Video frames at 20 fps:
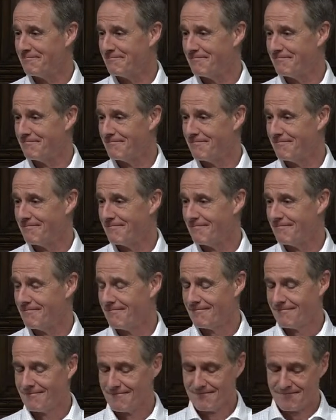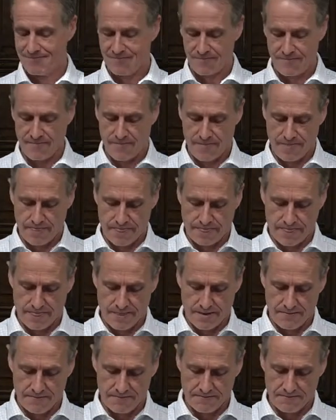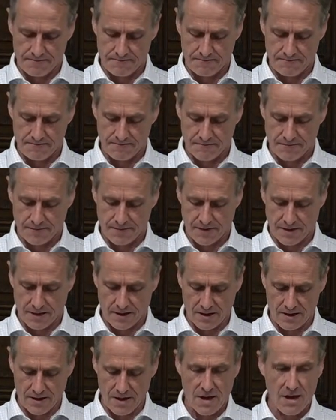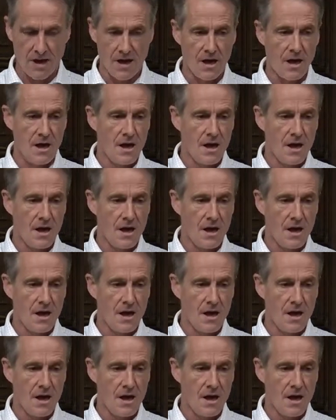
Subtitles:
(silence)